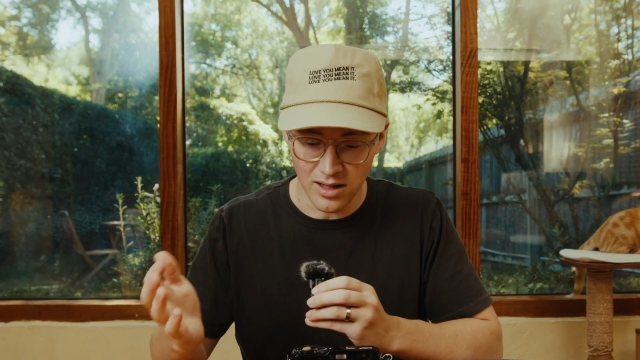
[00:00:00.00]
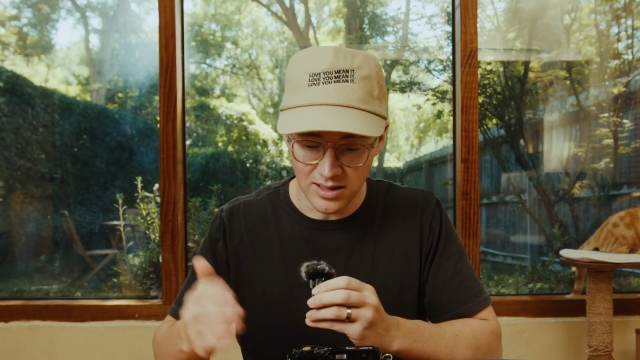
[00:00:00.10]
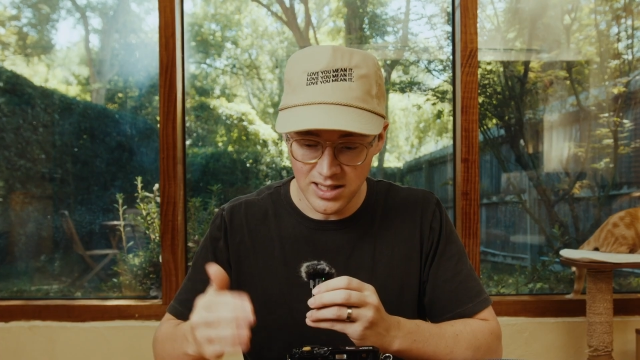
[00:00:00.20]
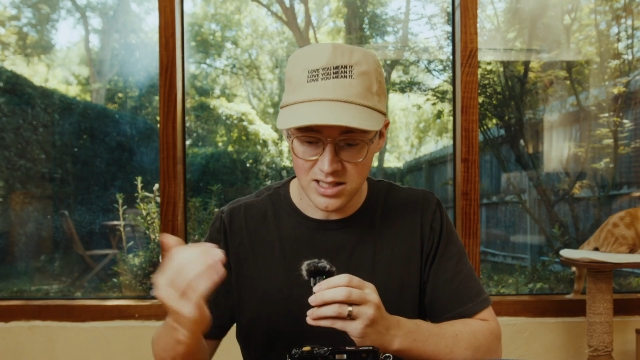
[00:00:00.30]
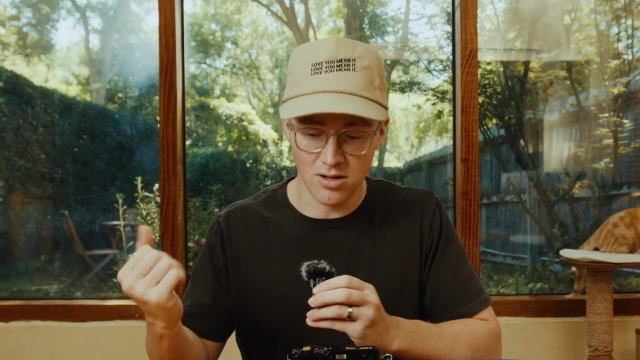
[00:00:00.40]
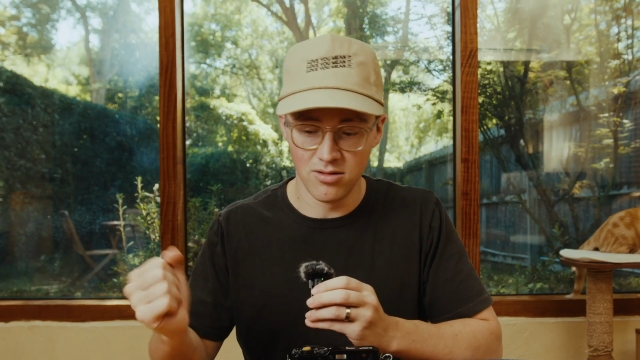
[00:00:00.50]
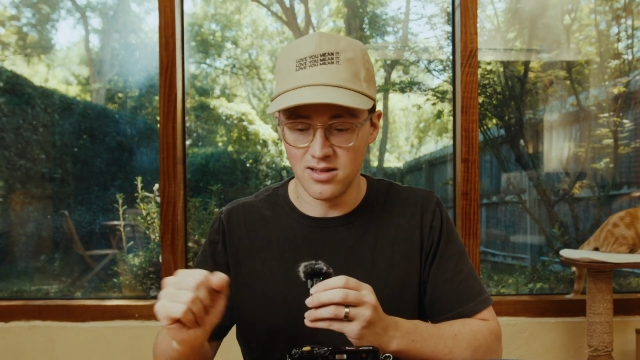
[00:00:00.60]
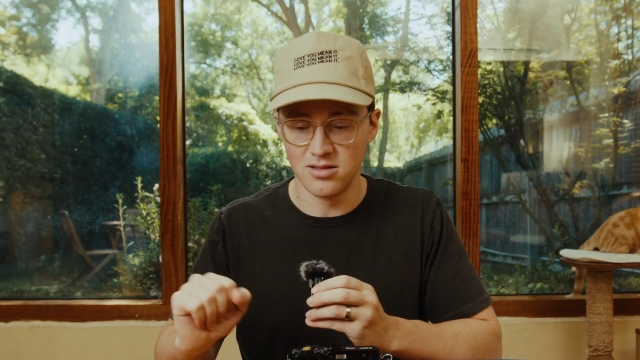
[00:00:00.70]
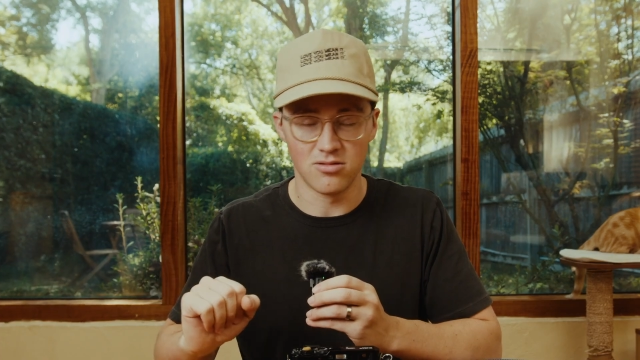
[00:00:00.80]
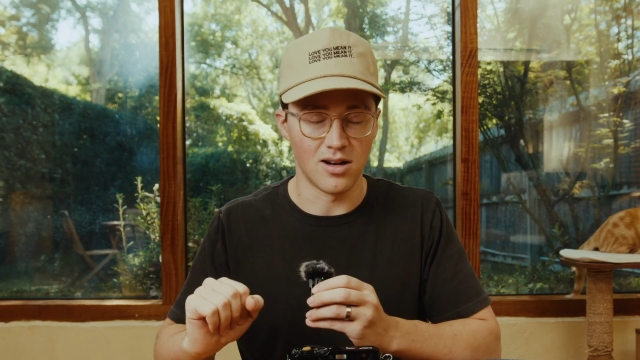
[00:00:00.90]
at least two of
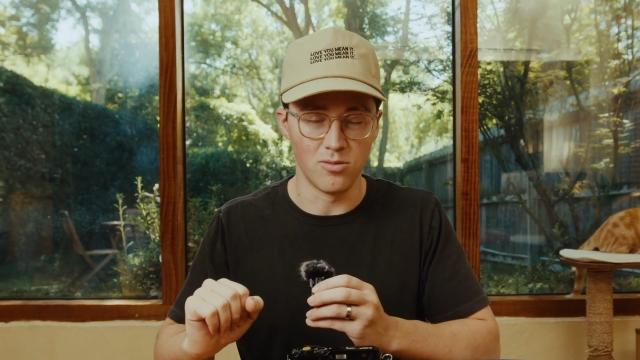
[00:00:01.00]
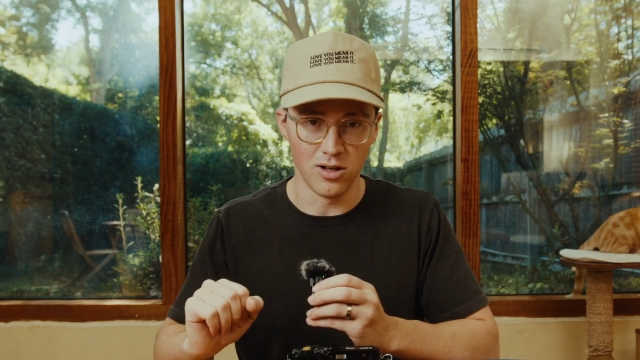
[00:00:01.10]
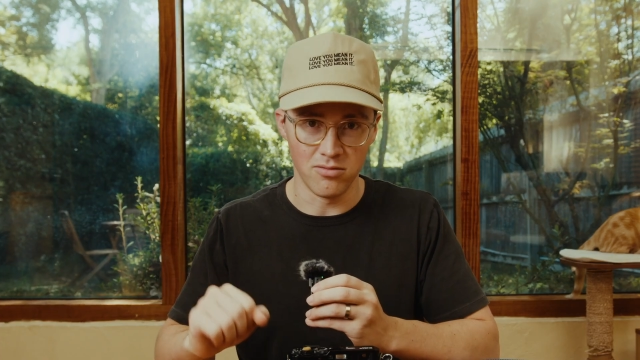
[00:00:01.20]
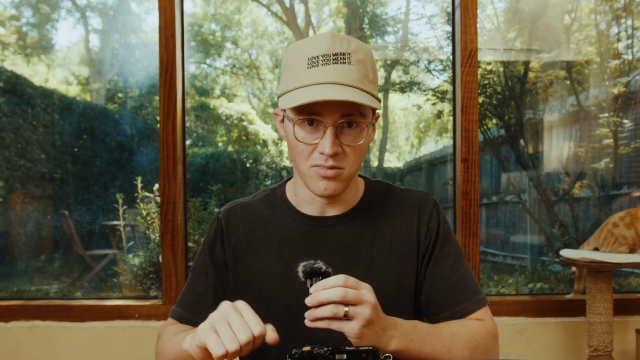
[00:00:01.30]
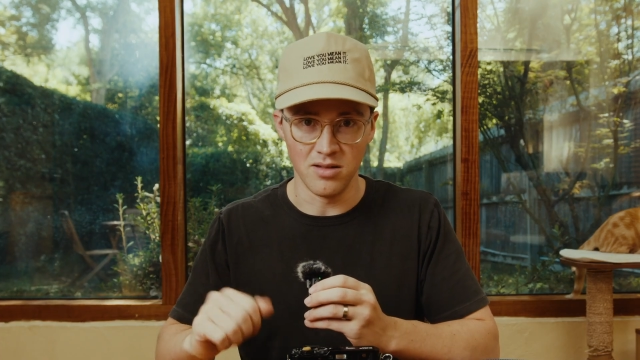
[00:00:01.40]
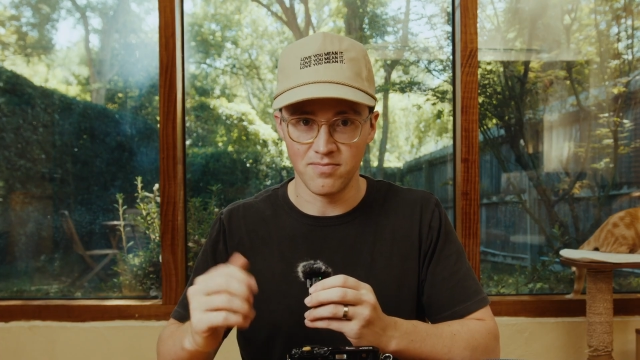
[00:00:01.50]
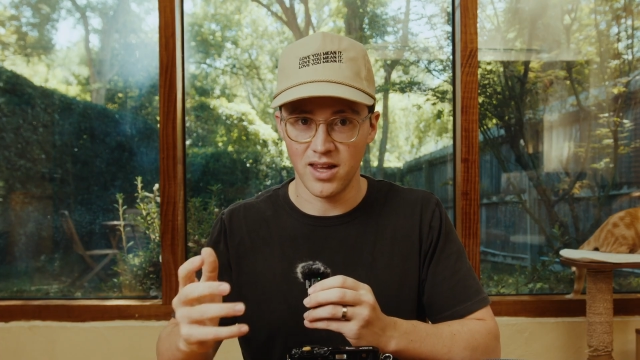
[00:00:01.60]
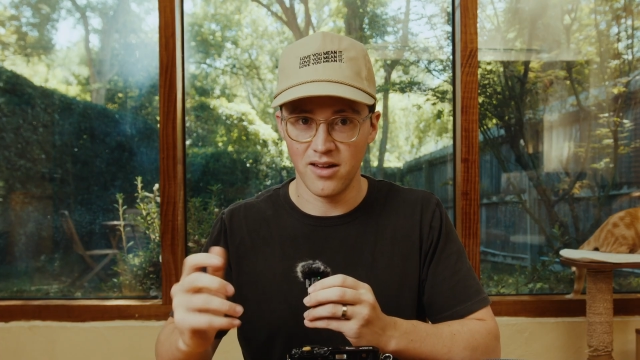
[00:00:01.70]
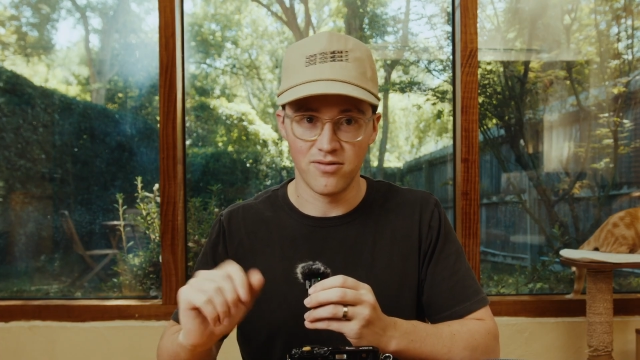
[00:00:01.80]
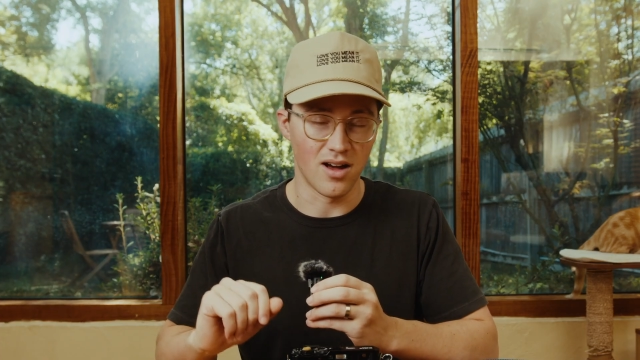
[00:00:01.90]
these will come with me,
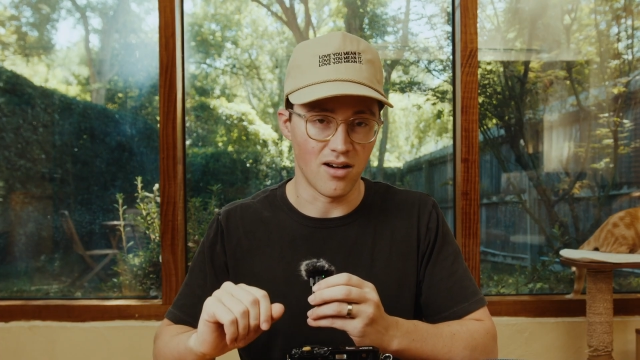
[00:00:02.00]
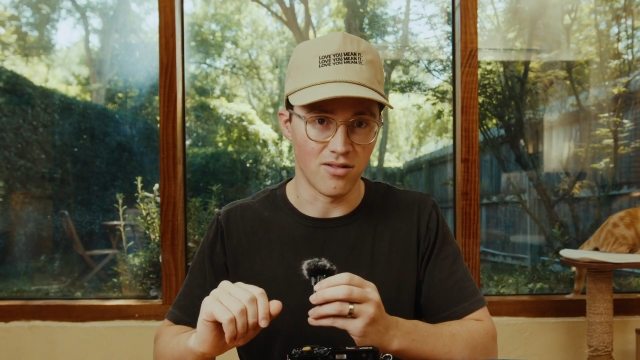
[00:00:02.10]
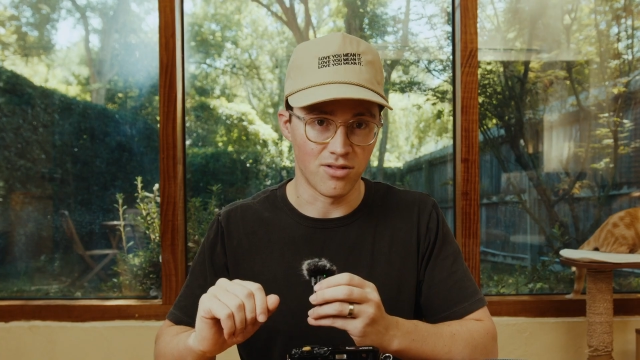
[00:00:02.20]
if not all